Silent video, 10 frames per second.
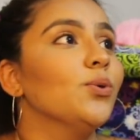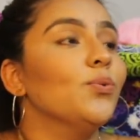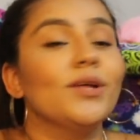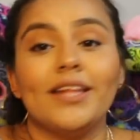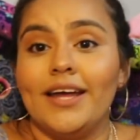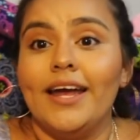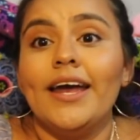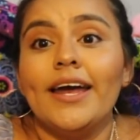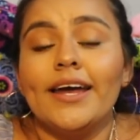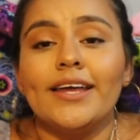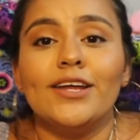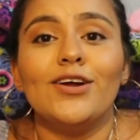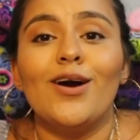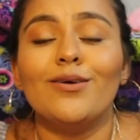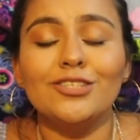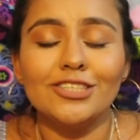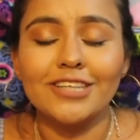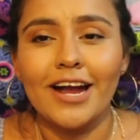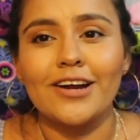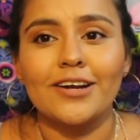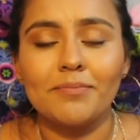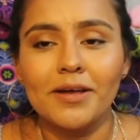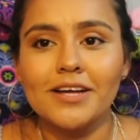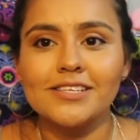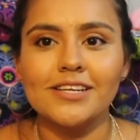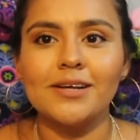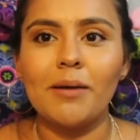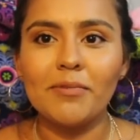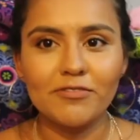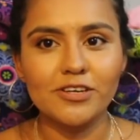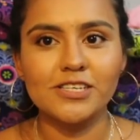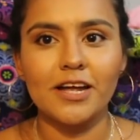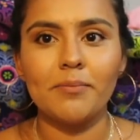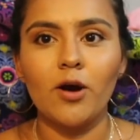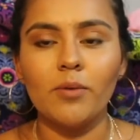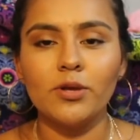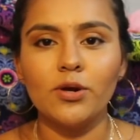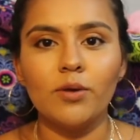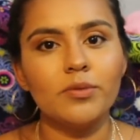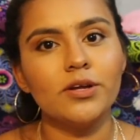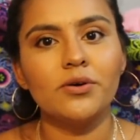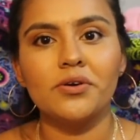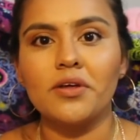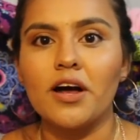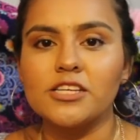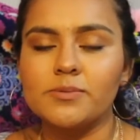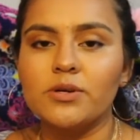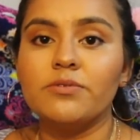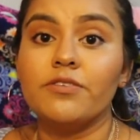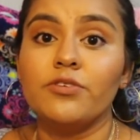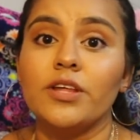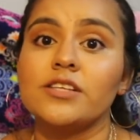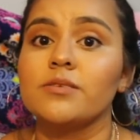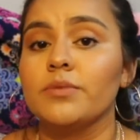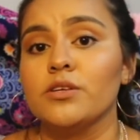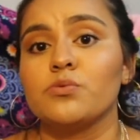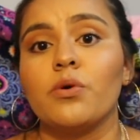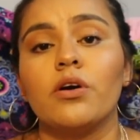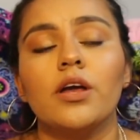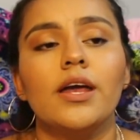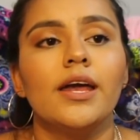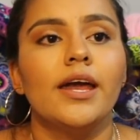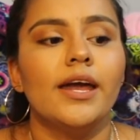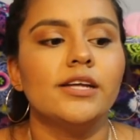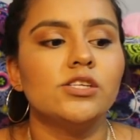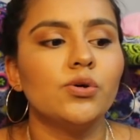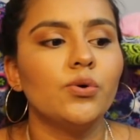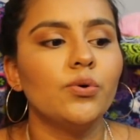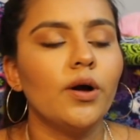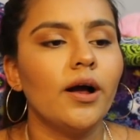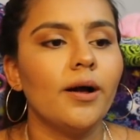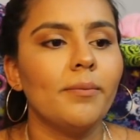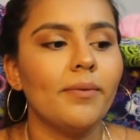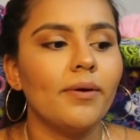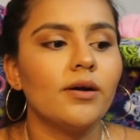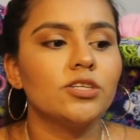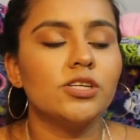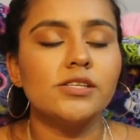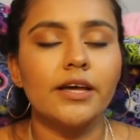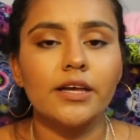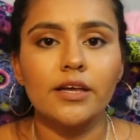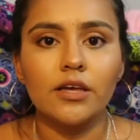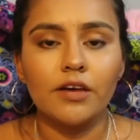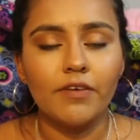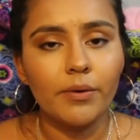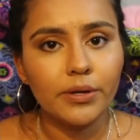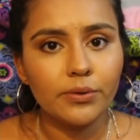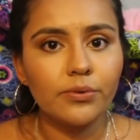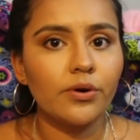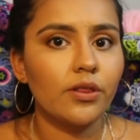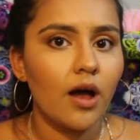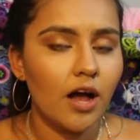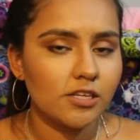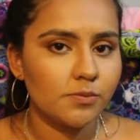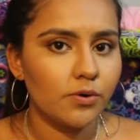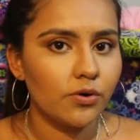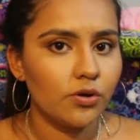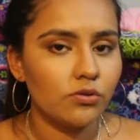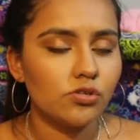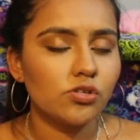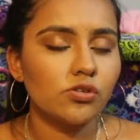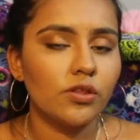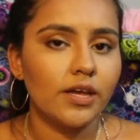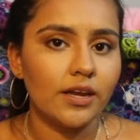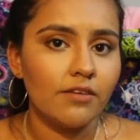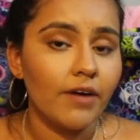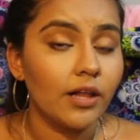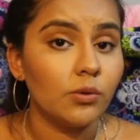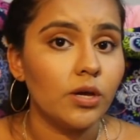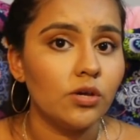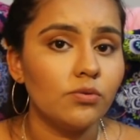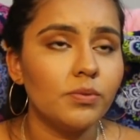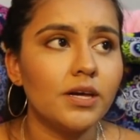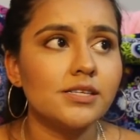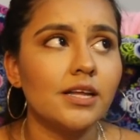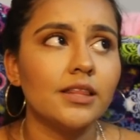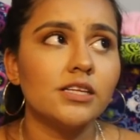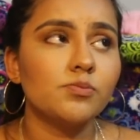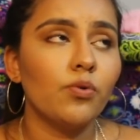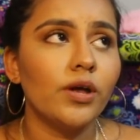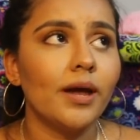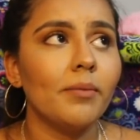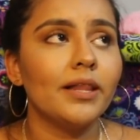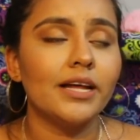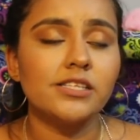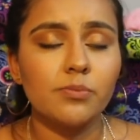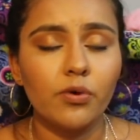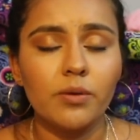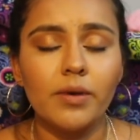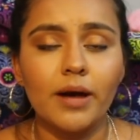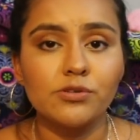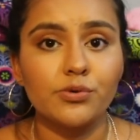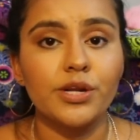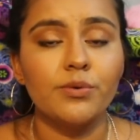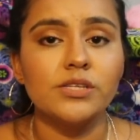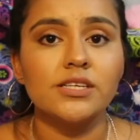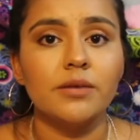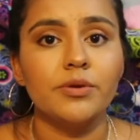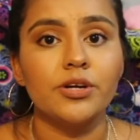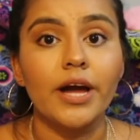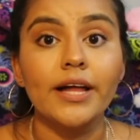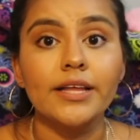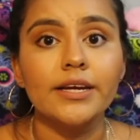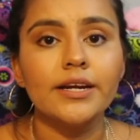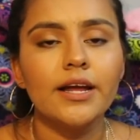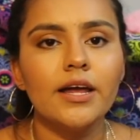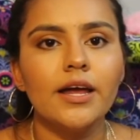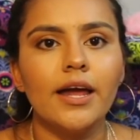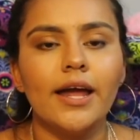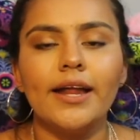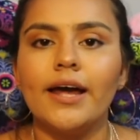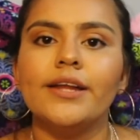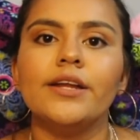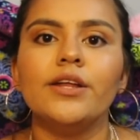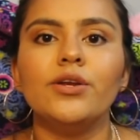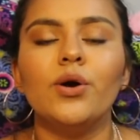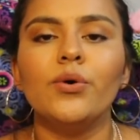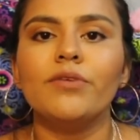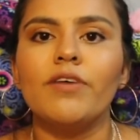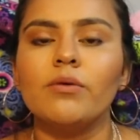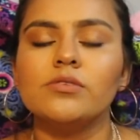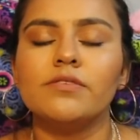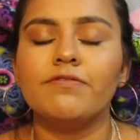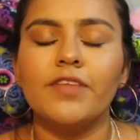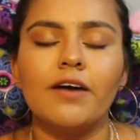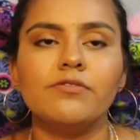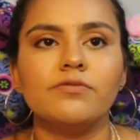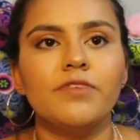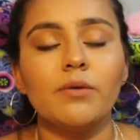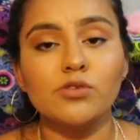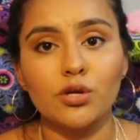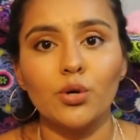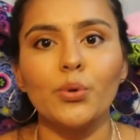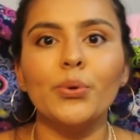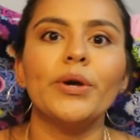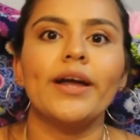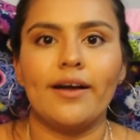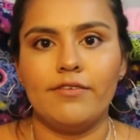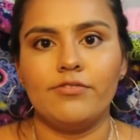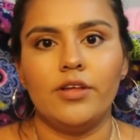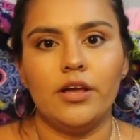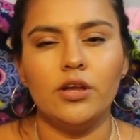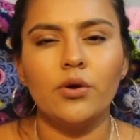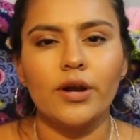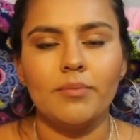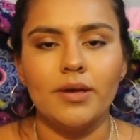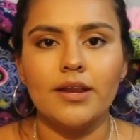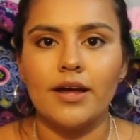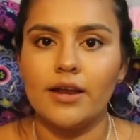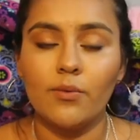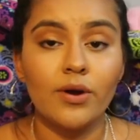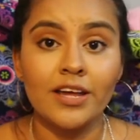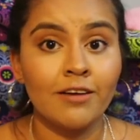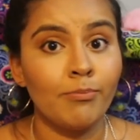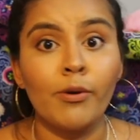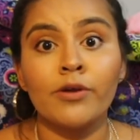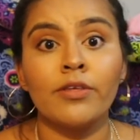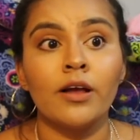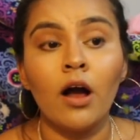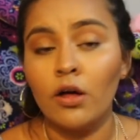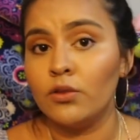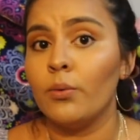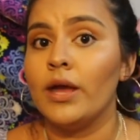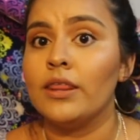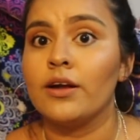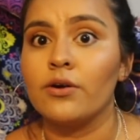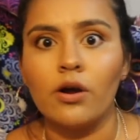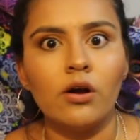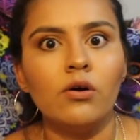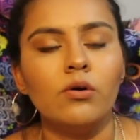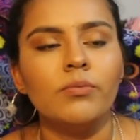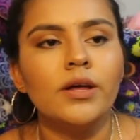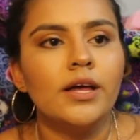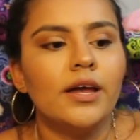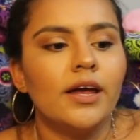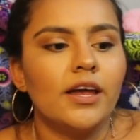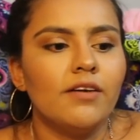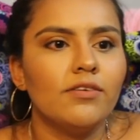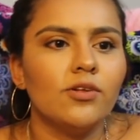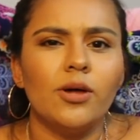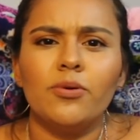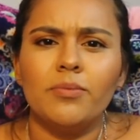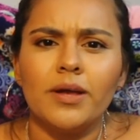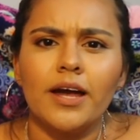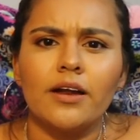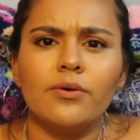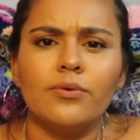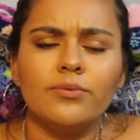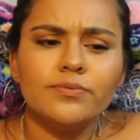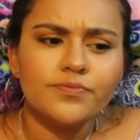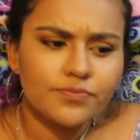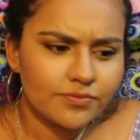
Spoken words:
what the heck? You know, I was just scared because I'm a first time mom. You know, I'm going to go to the hospital if I feel like something's wrong. And so she's like, if I were you, go to the hospital, you know, just so they can evaluate you. Because at this point, at my last appointment, I was already 1 centimeter dilated. And I didn't know if I was going to go quick after that. You know what I mean? I didn't want to give birth like on the way there or home, even though that would have been kind of cool.